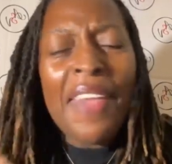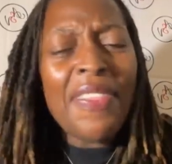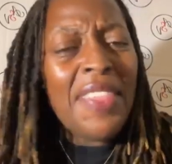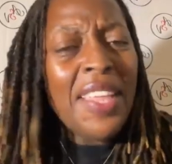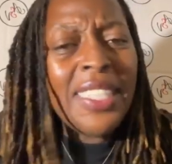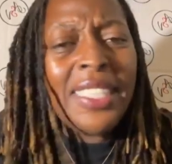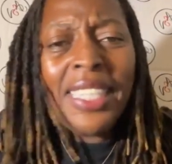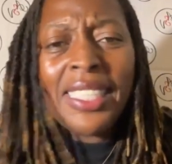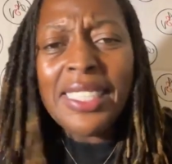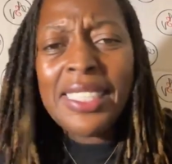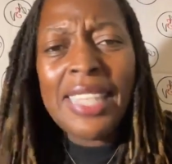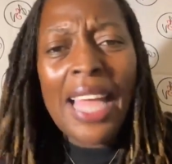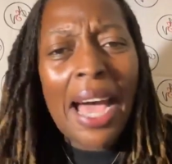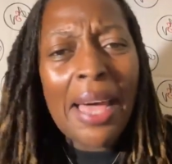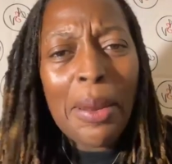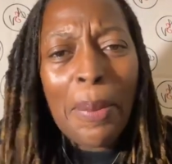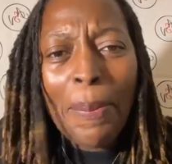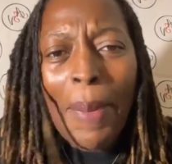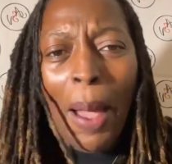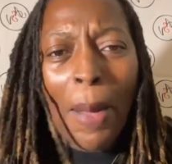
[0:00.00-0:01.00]
And this is
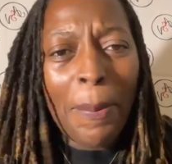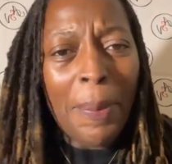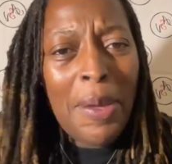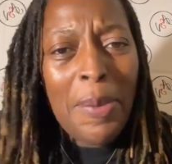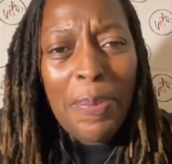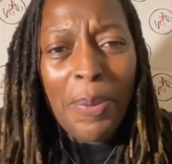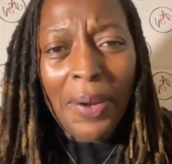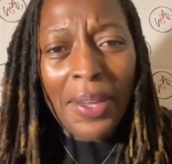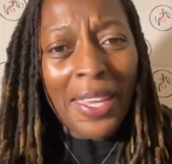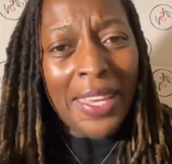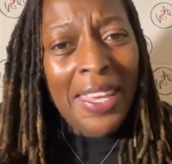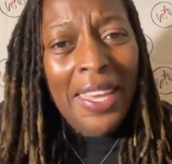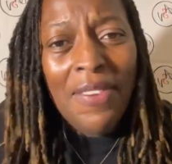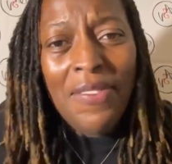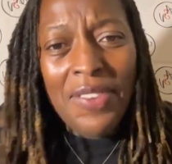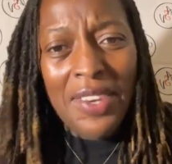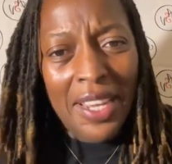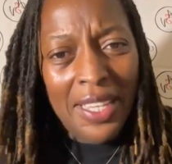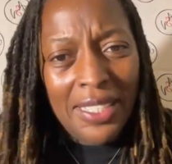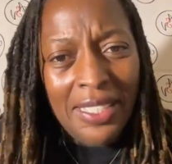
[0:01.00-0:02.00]
not about people
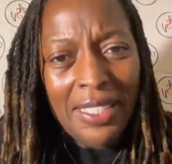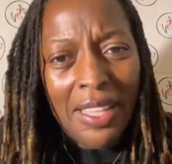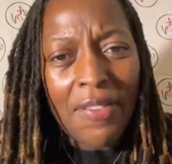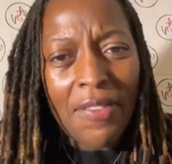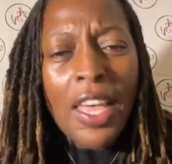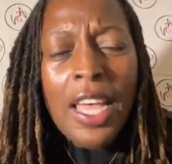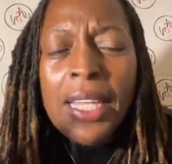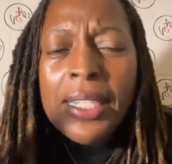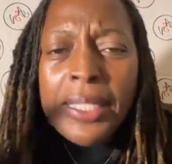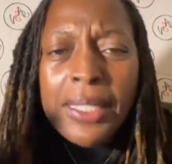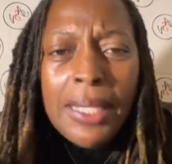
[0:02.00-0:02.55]
giving us stuff.